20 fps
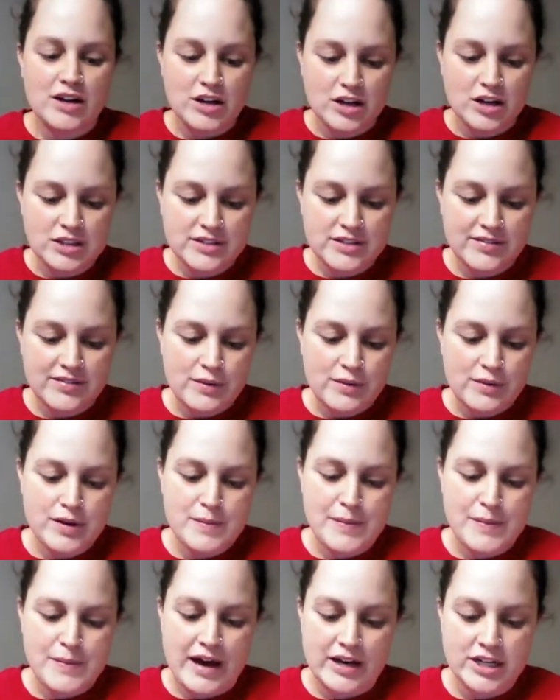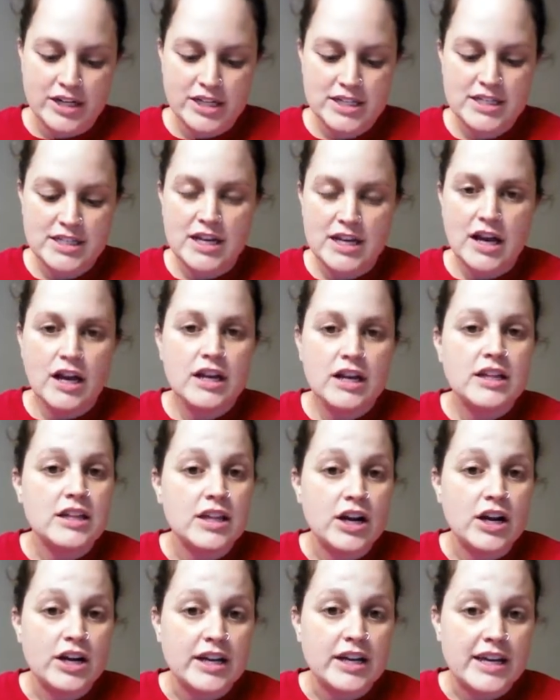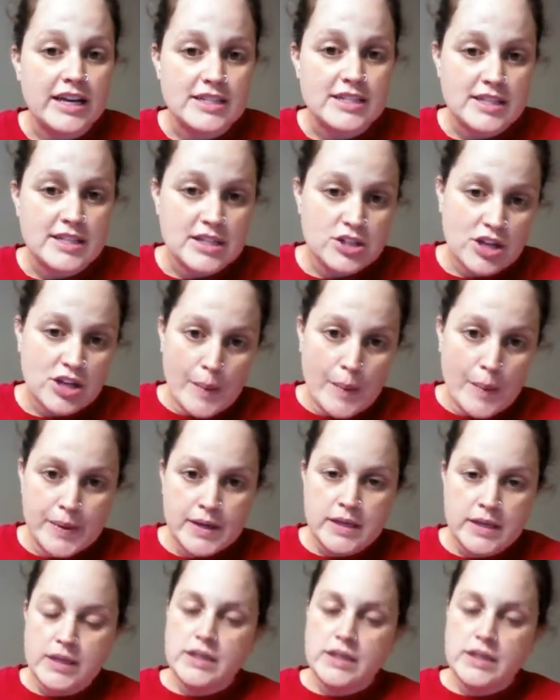Cultivate What Matters Laura Casey shop.